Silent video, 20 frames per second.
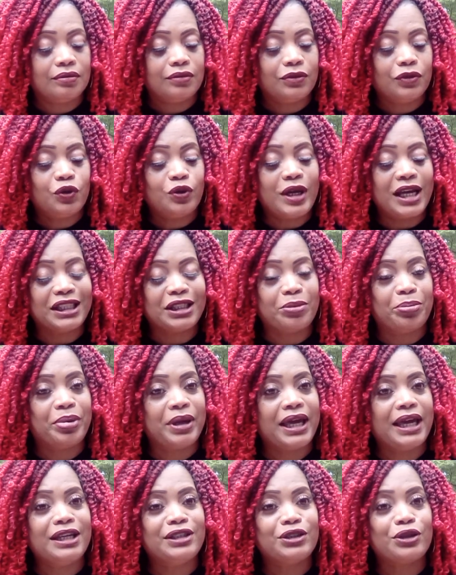You got the
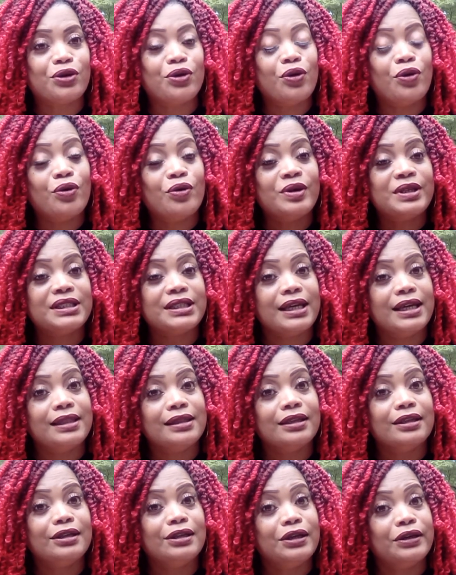Page of Coins and
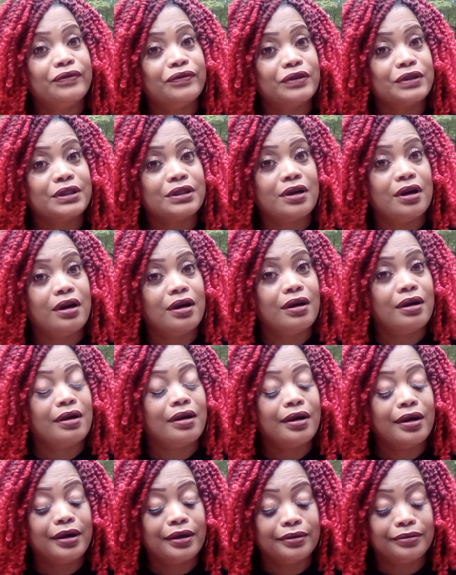the Lover's
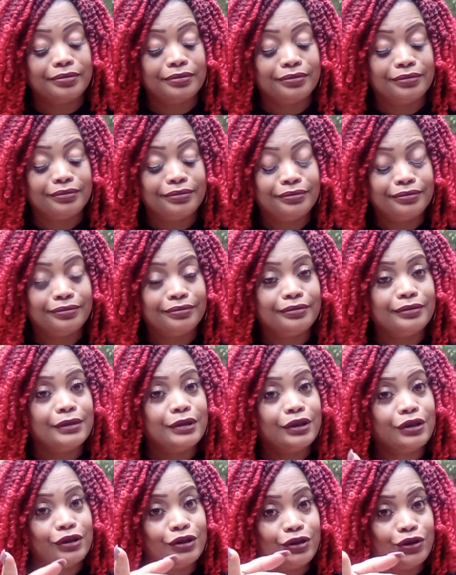card.
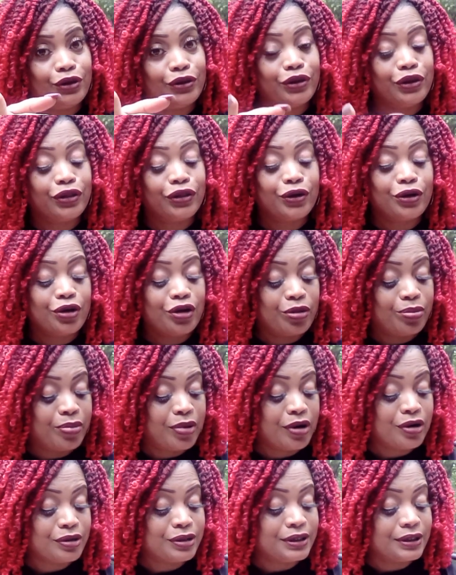You're the third
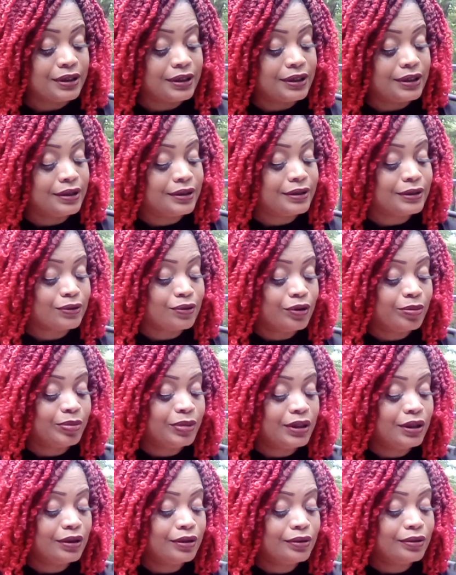person here,
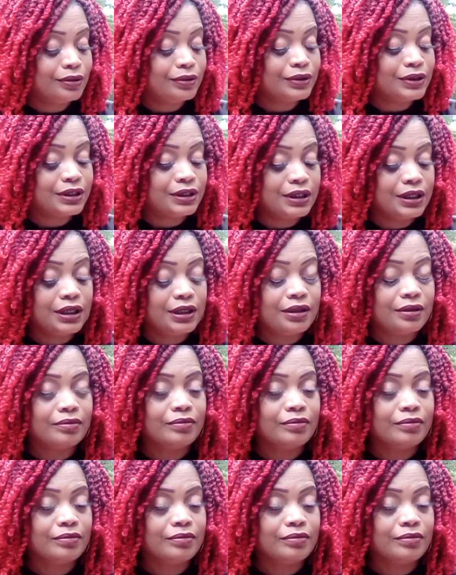Scorpio. See?